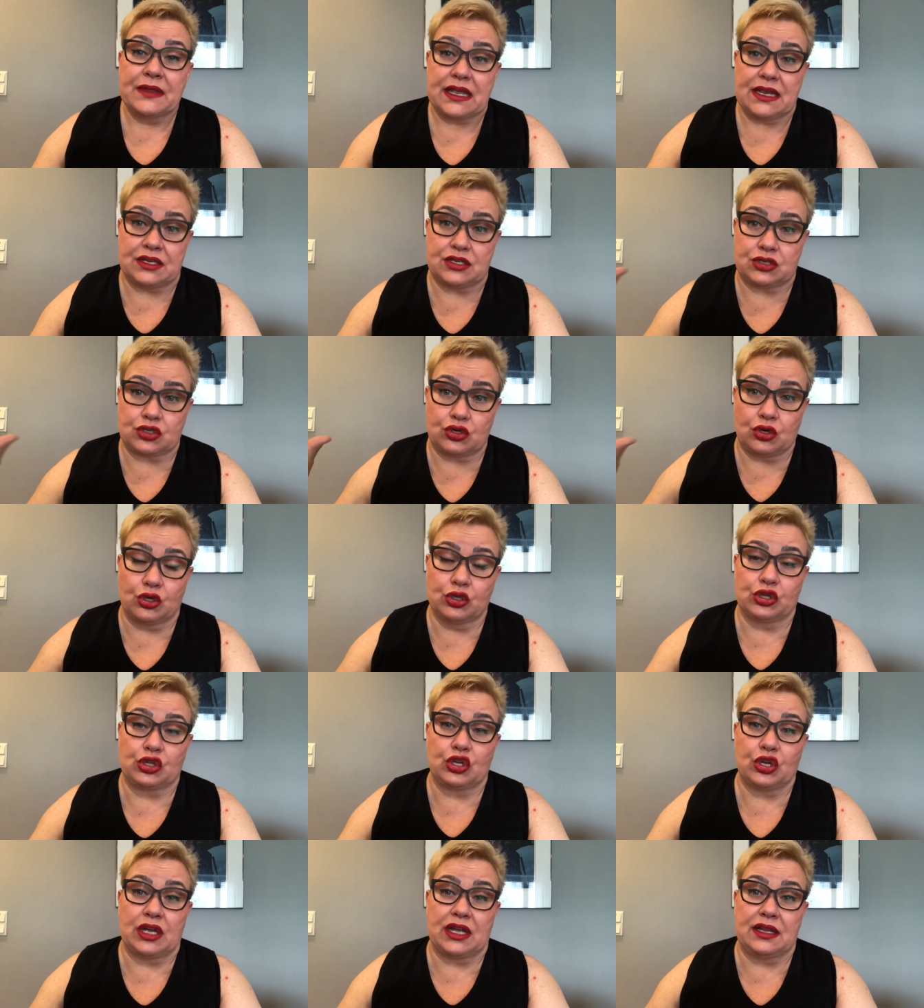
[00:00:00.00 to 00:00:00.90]
is
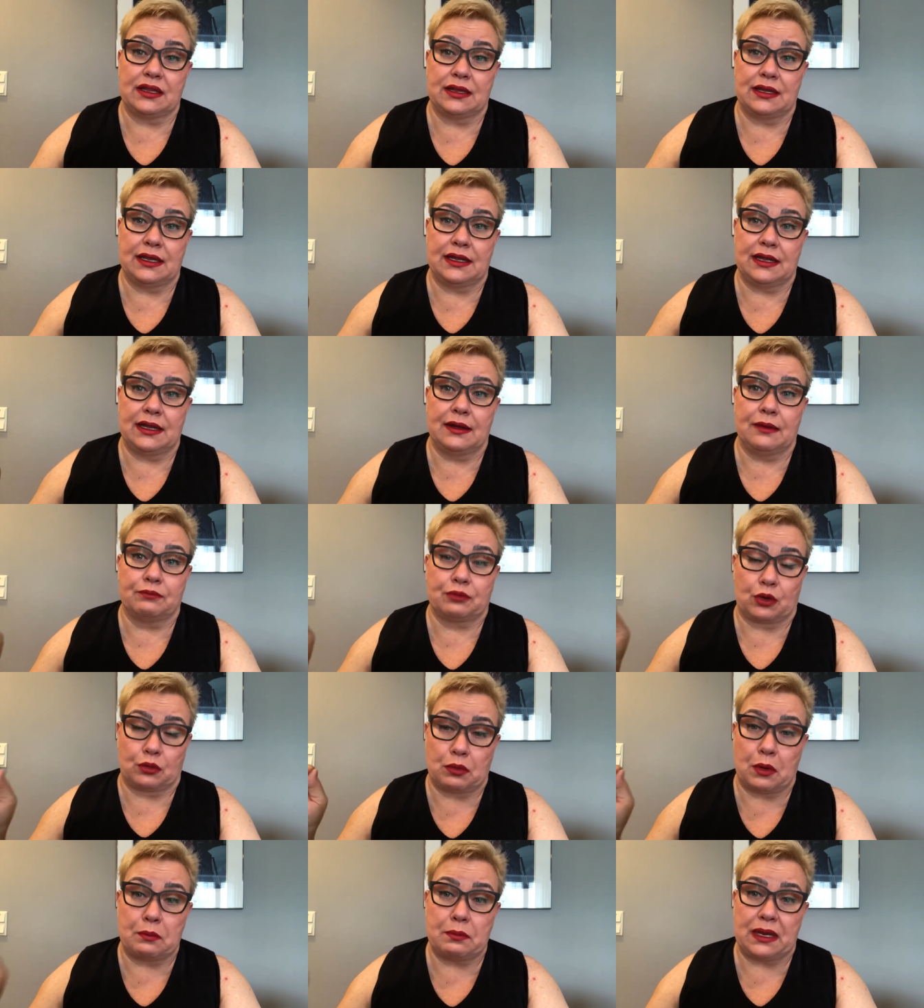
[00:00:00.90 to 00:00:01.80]
shorter and the
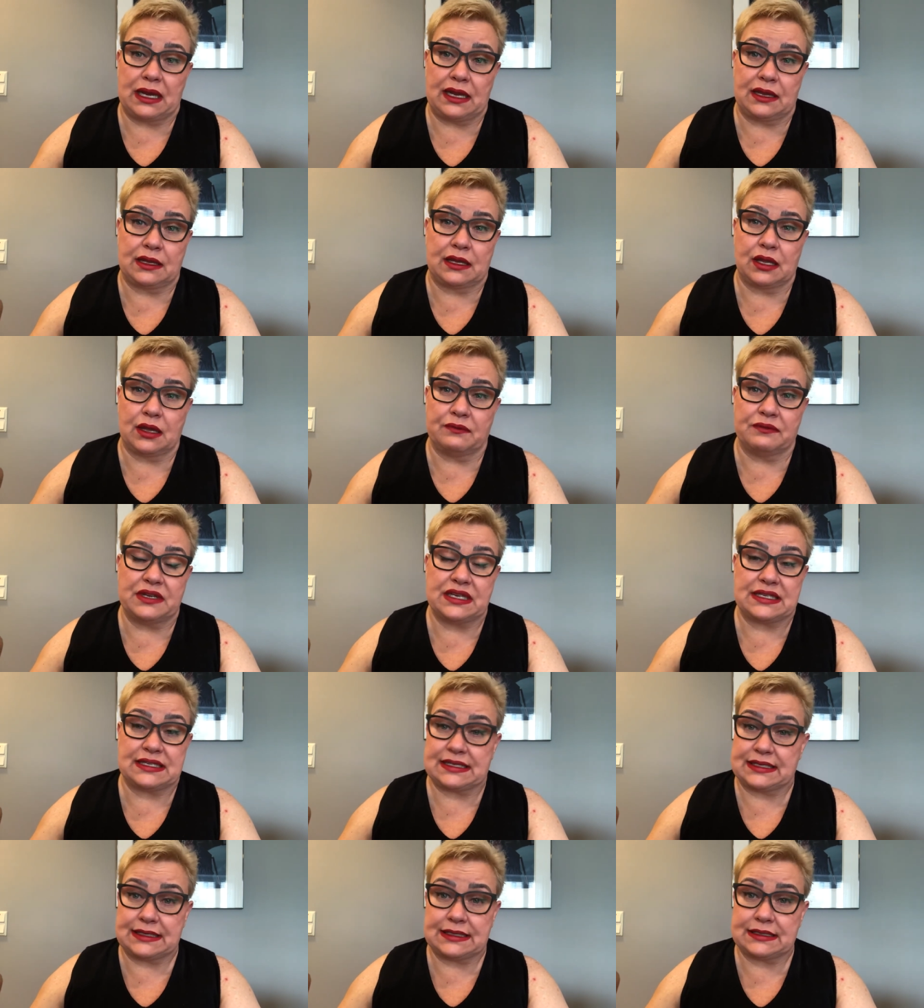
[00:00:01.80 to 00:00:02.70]
probability of
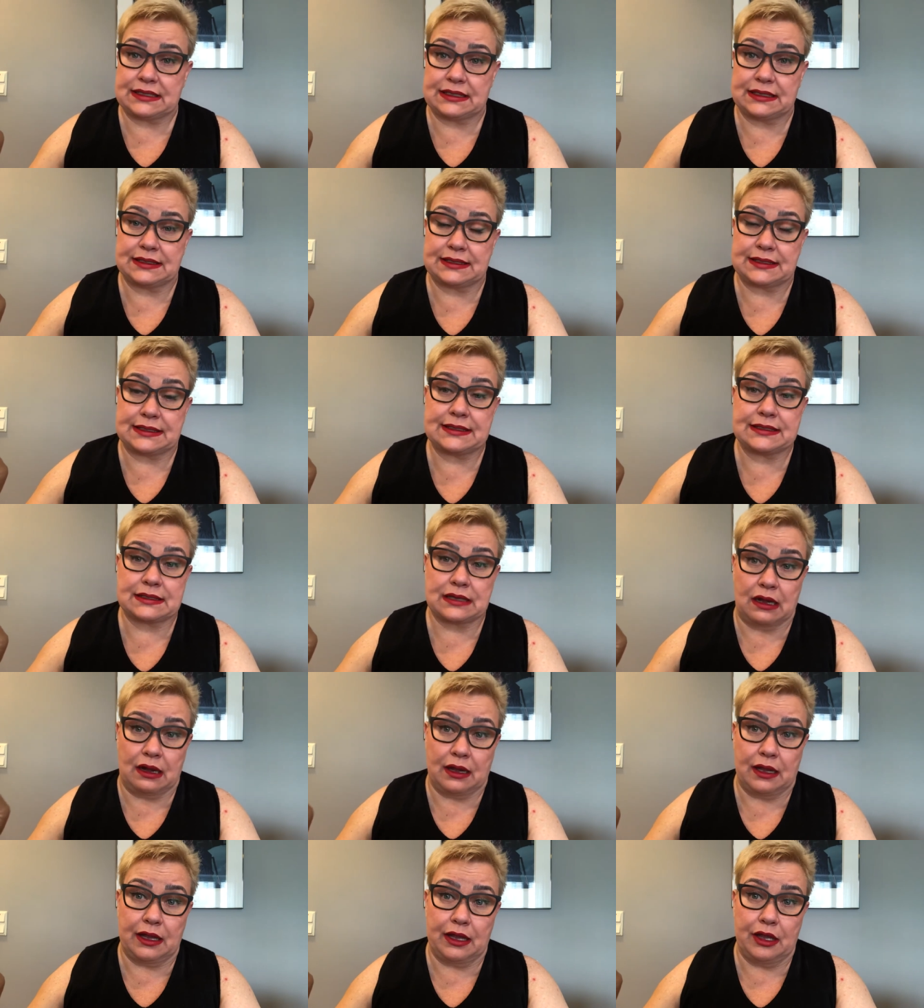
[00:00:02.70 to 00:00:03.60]
diseases is
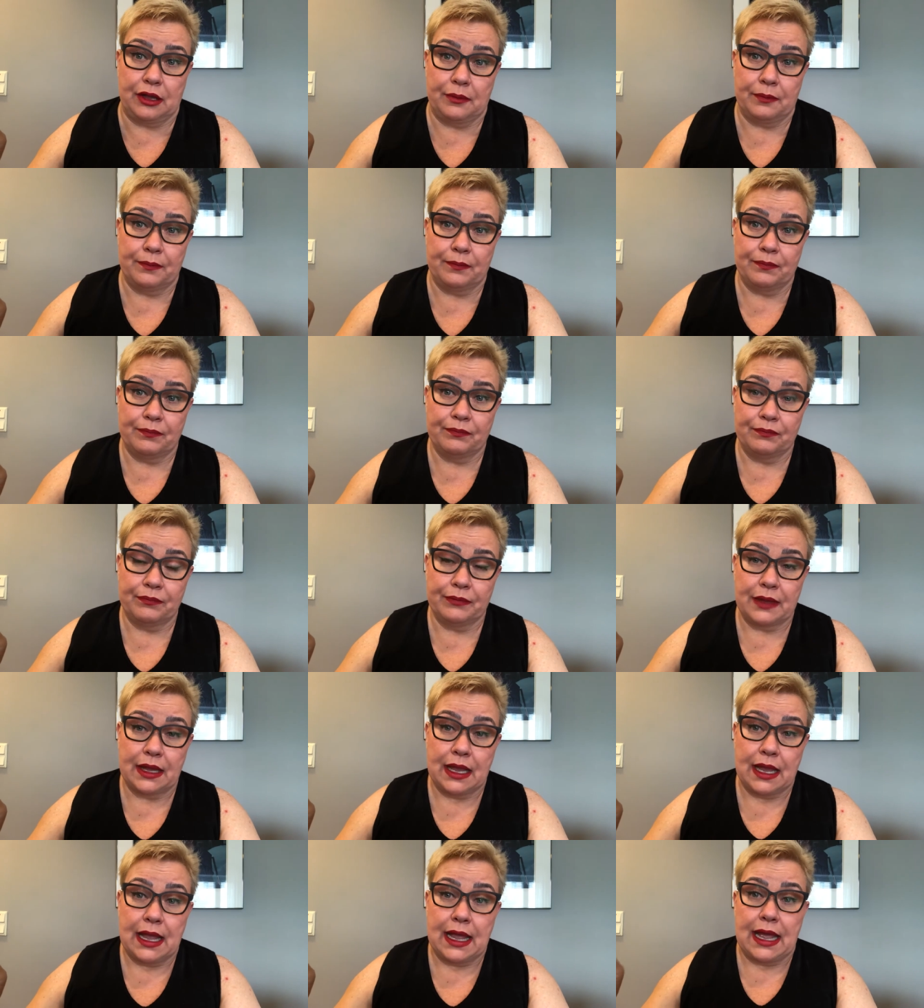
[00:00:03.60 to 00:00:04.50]
higher.
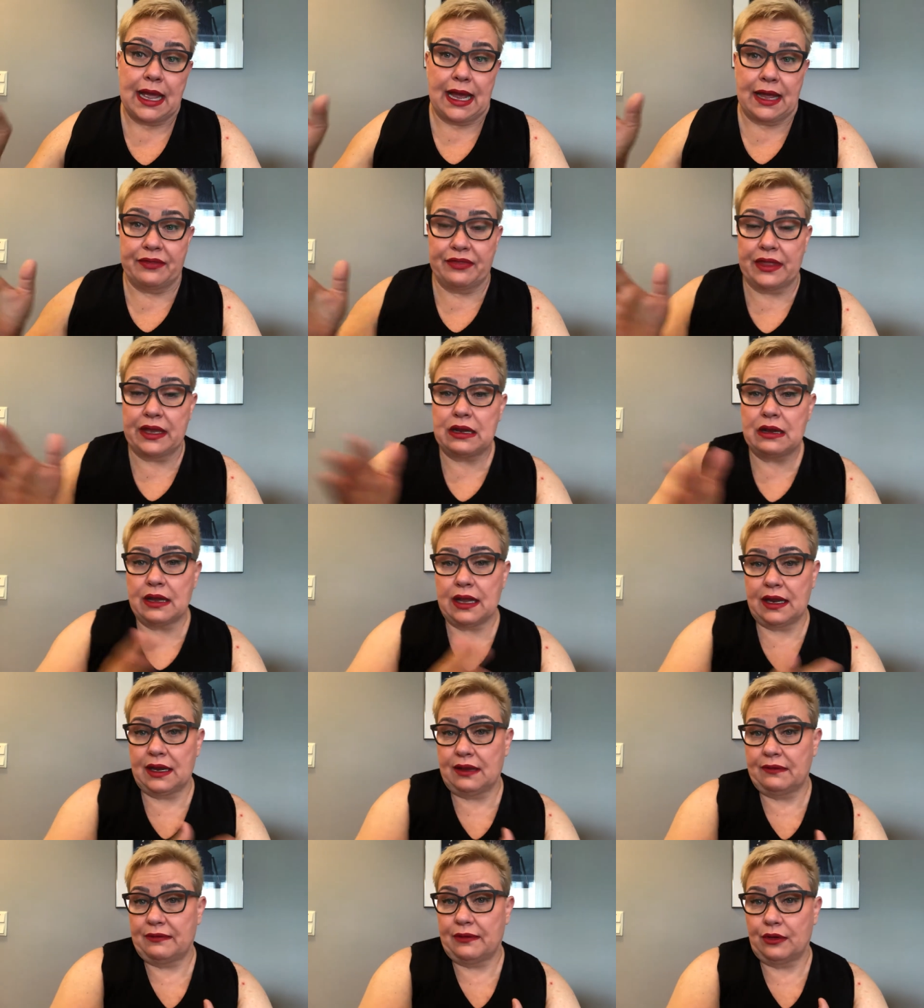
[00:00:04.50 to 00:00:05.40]
And then
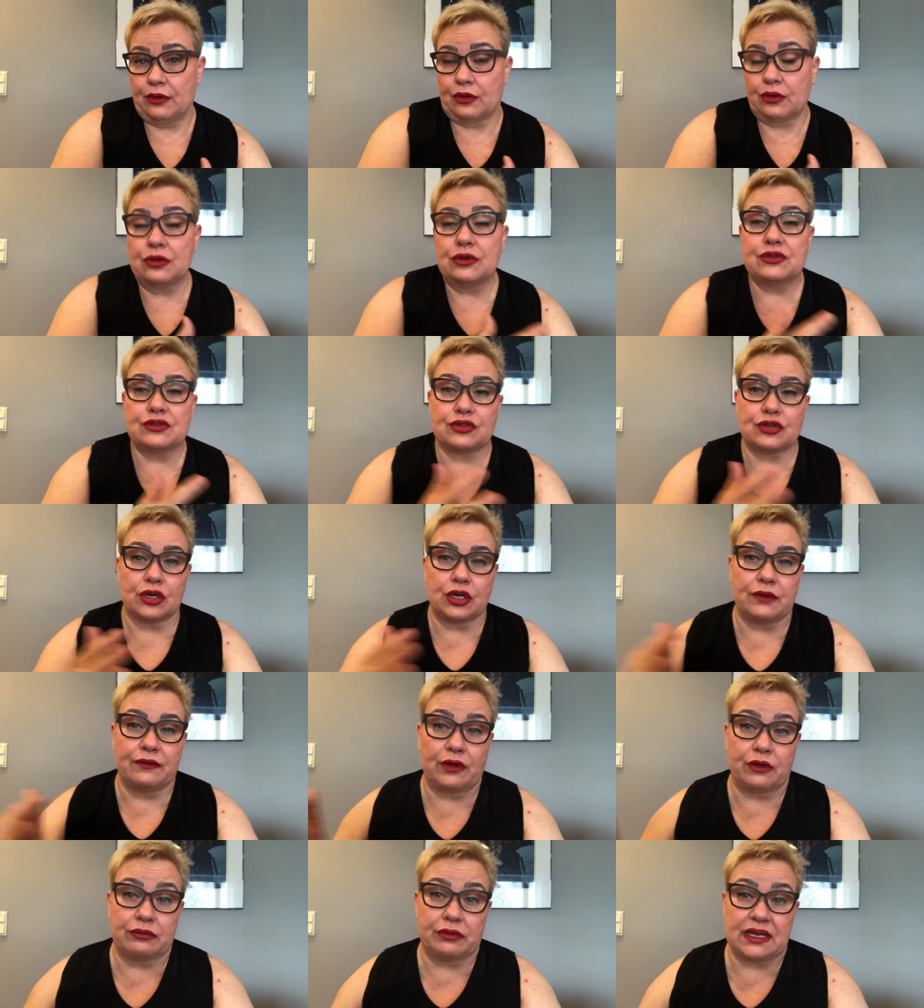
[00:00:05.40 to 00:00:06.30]
again, if you could sort
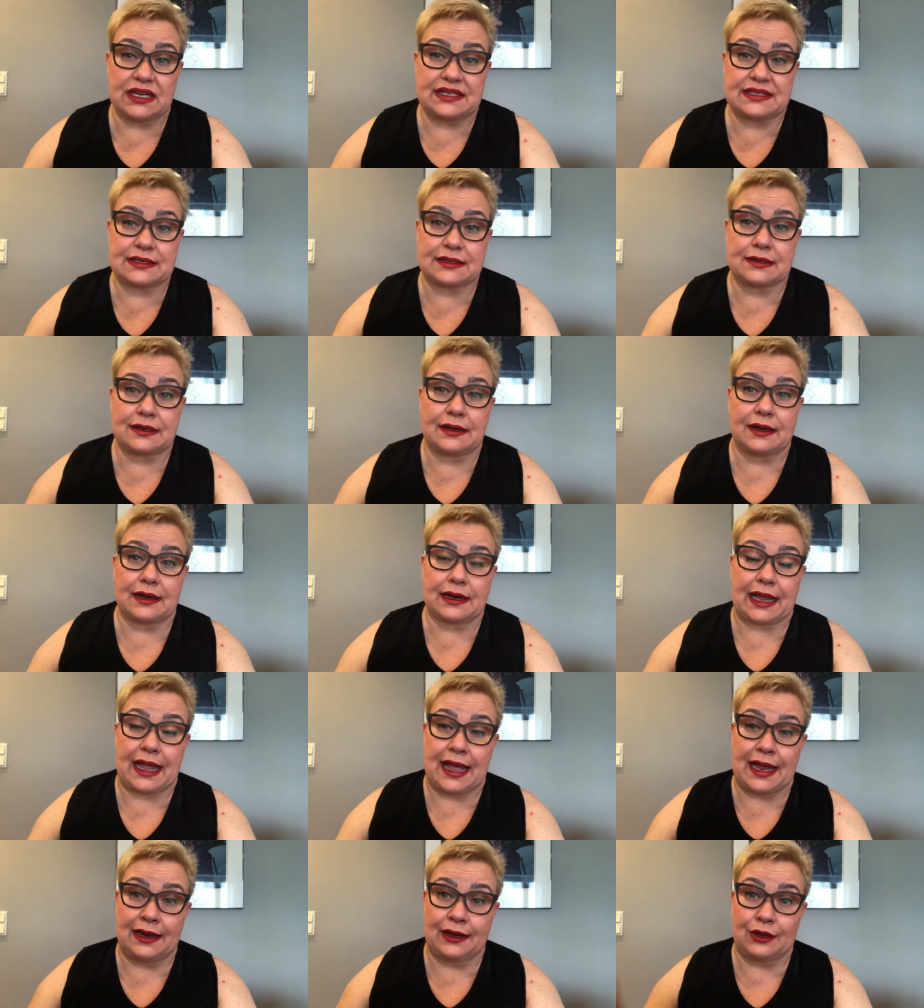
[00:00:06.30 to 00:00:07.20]
of a risk
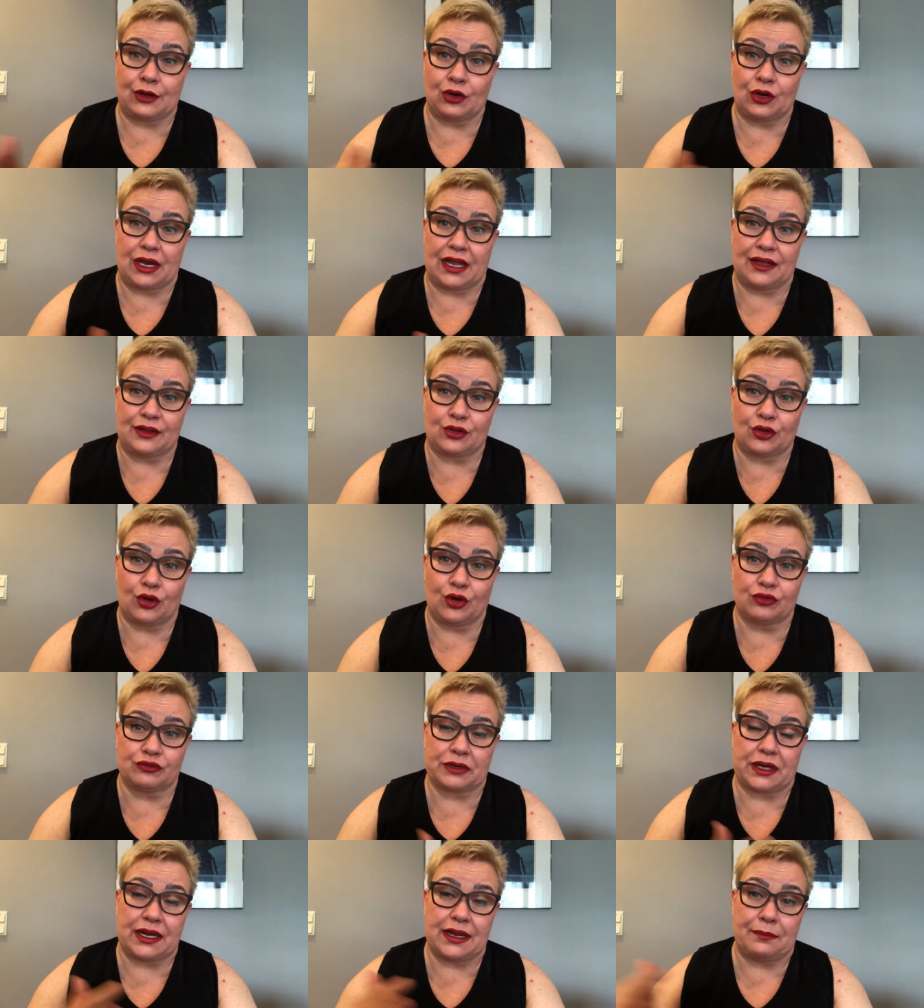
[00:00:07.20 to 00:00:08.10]
calculate
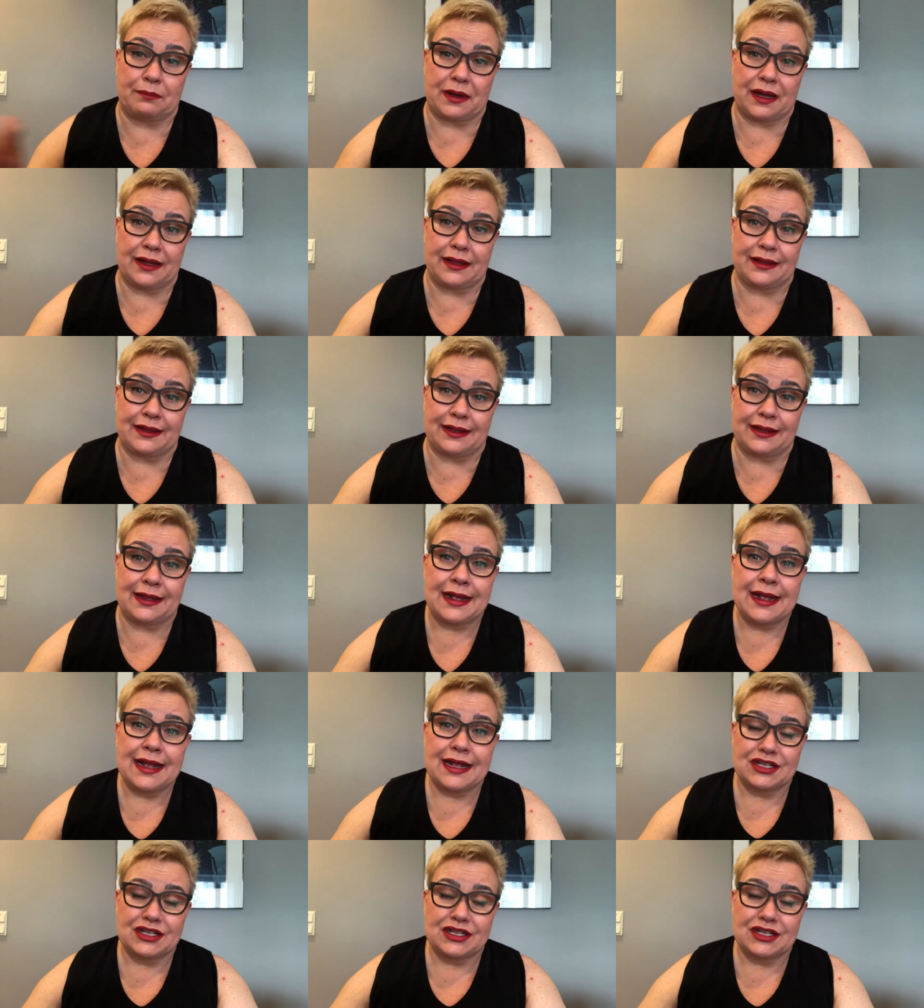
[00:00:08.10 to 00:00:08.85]
already by the